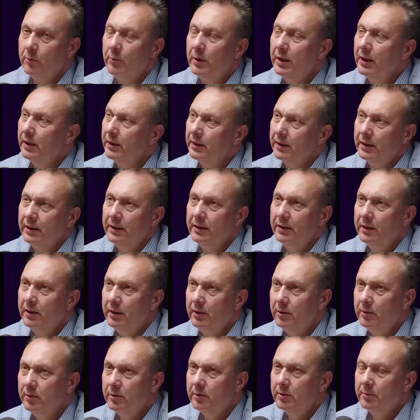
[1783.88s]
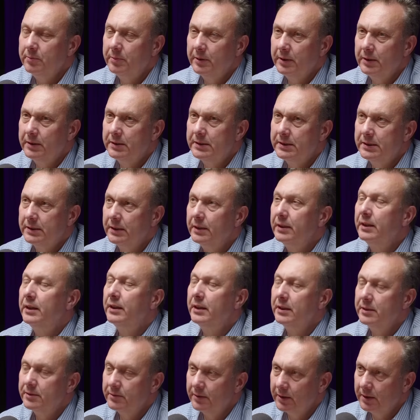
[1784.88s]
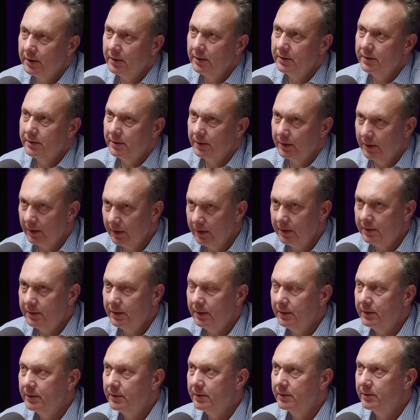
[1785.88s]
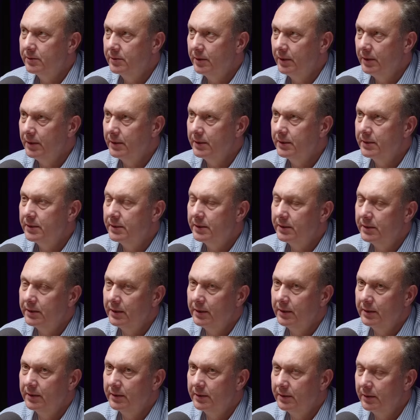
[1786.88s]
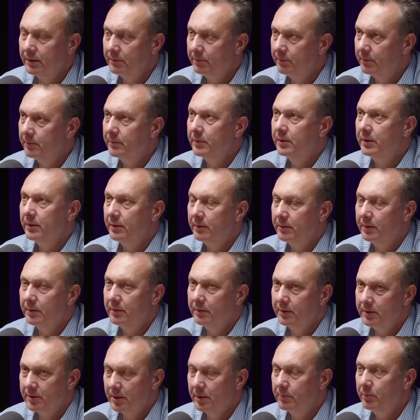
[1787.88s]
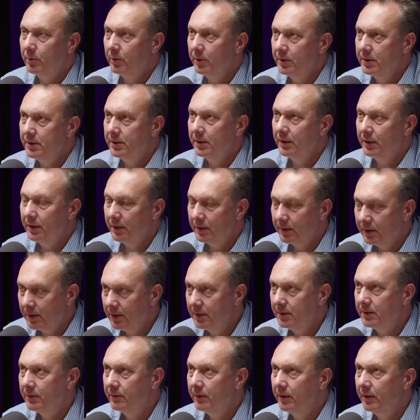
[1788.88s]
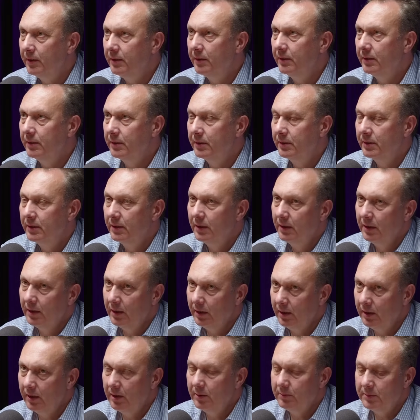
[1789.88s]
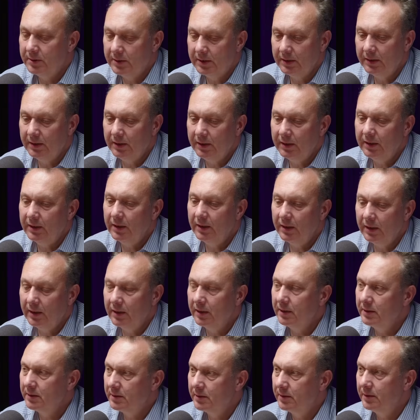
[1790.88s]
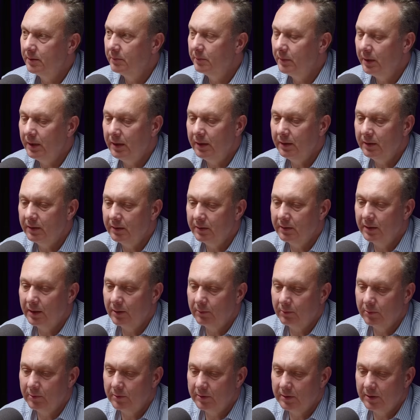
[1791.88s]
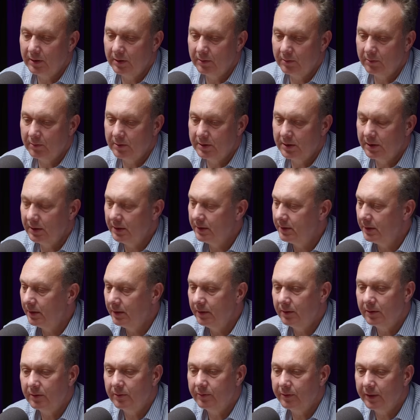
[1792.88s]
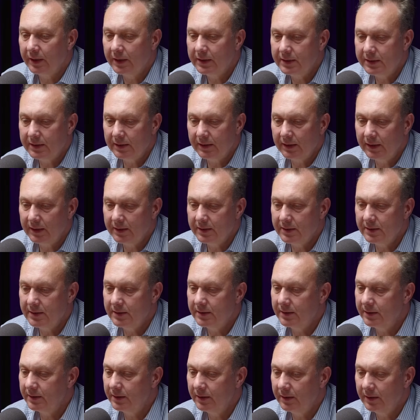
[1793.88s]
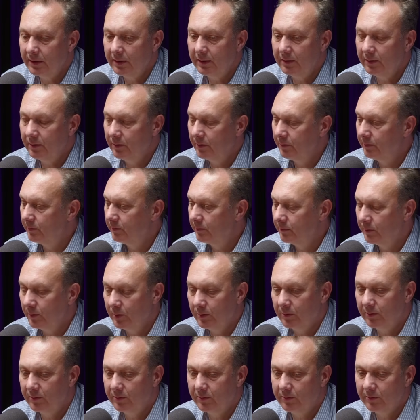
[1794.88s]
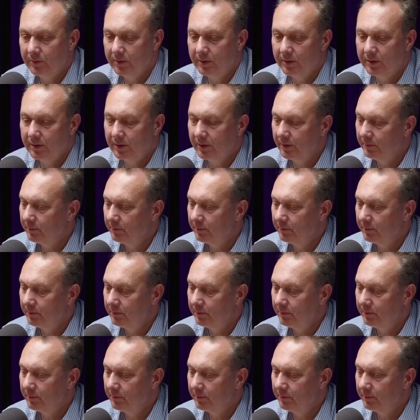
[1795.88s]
Well, in Europe, it's as regards the illicit drugs and the drug policy in this field, EMCDDA is the main, I would say, center of excellence of the